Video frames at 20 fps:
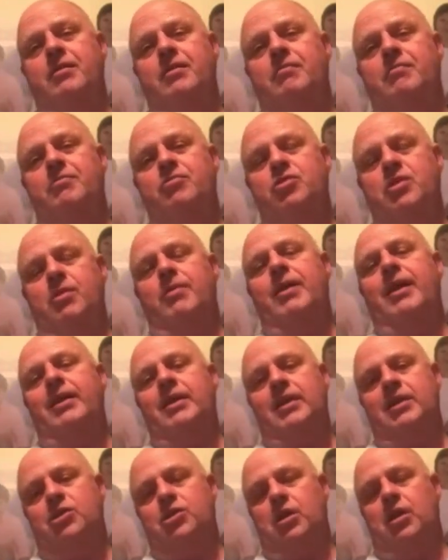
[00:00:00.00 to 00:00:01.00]
somebody
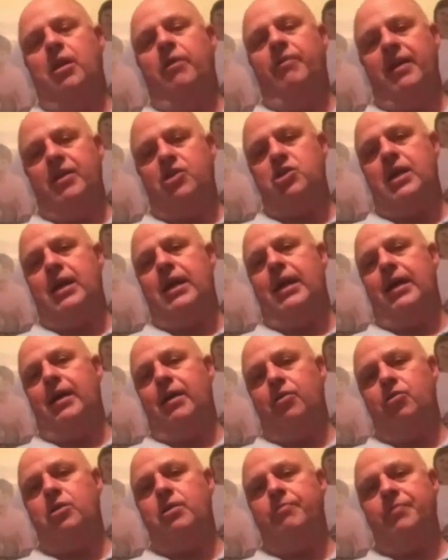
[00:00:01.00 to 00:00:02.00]
needs to love that child.
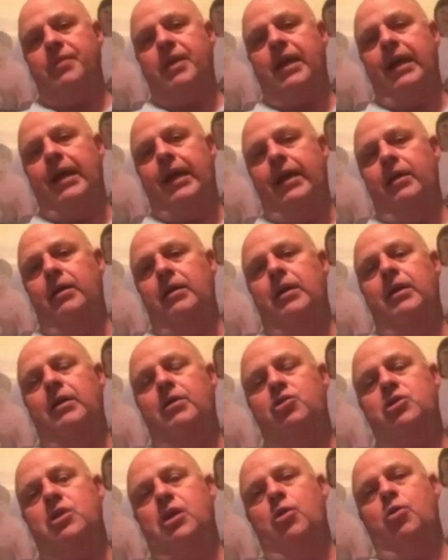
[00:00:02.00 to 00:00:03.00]
And
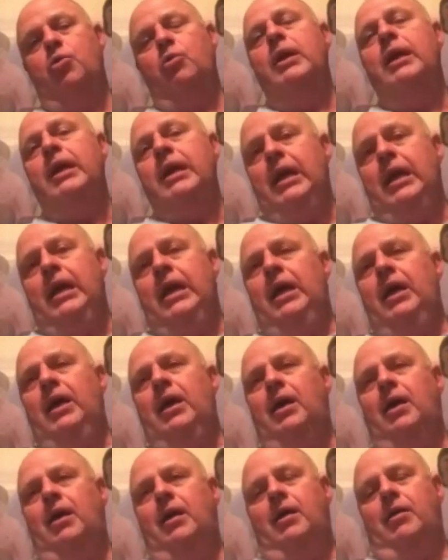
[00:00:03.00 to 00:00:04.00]
so
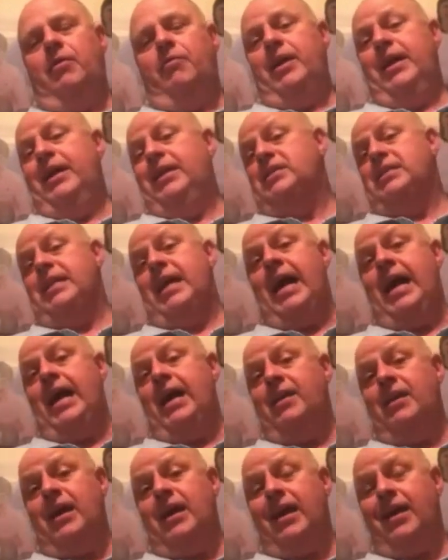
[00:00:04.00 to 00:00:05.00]
he's
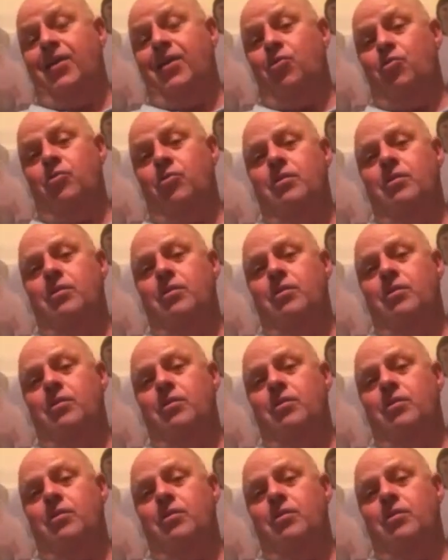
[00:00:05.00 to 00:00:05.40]
9 now.